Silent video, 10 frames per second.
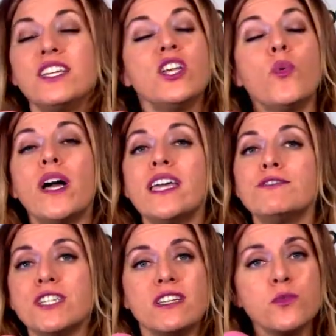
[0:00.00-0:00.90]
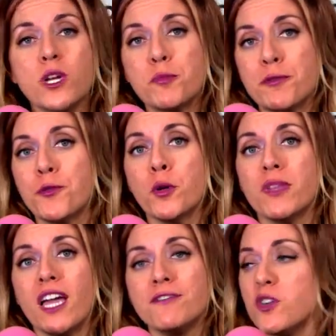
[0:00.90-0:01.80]
you know what? If she doesn't want to perform
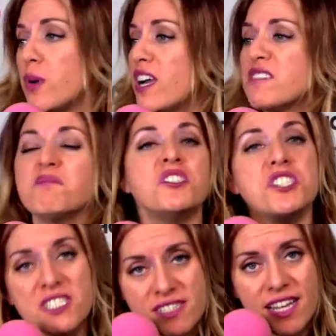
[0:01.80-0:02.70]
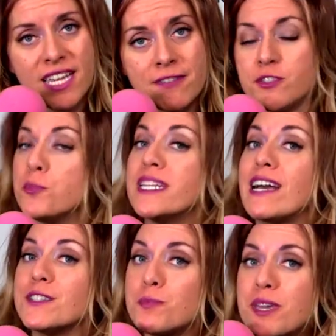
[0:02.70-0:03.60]
live for a while, she does not have to. But now,
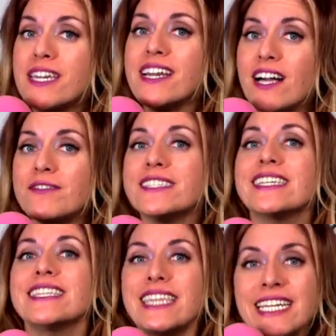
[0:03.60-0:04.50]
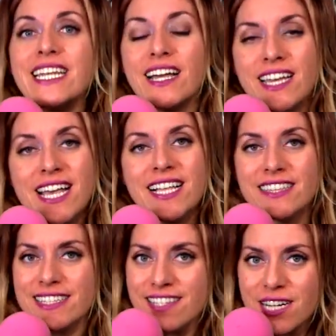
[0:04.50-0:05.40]
speaking of Selena,
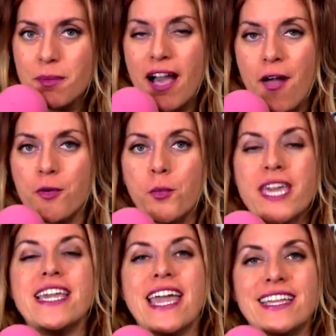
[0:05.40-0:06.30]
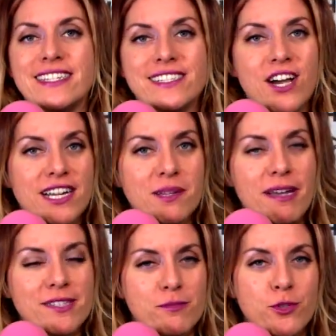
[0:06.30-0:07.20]
let's talk about how The Weeknd is talking about
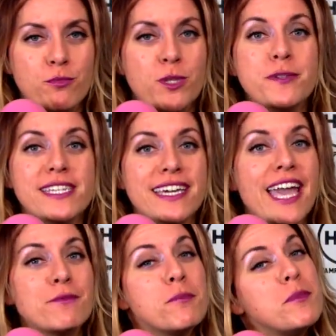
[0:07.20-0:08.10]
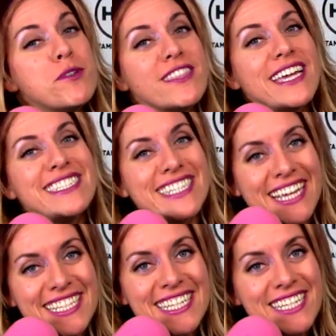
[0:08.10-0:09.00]
some new music. And remember, they
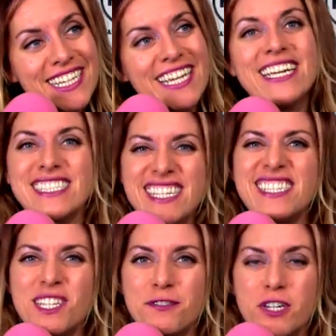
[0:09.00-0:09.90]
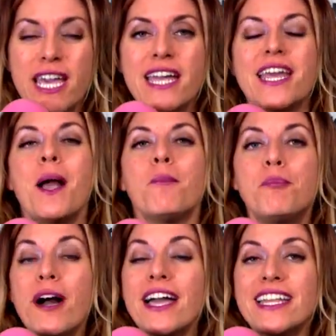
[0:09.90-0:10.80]
dated? It's easy to forget.
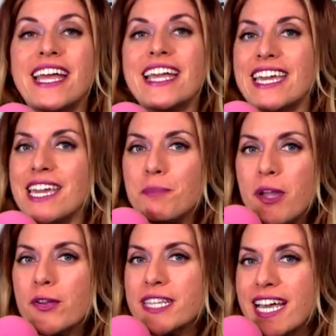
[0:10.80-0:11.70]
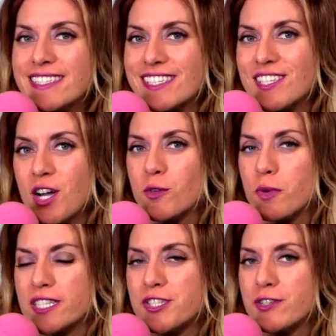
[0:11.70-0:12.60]
But he apparently has a song
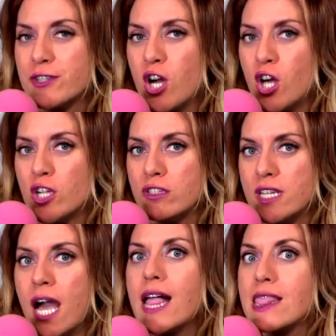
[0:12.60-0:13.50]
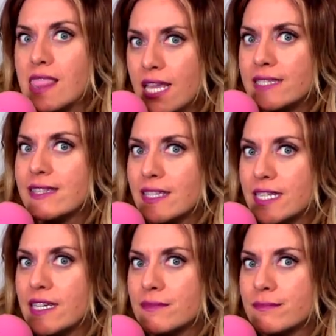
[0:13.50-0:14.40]
registered called Like
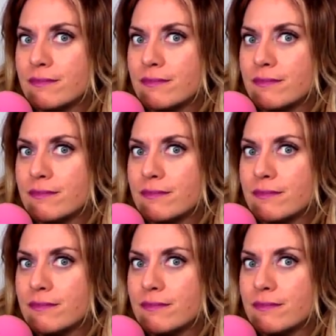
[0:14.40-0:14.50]
Selena.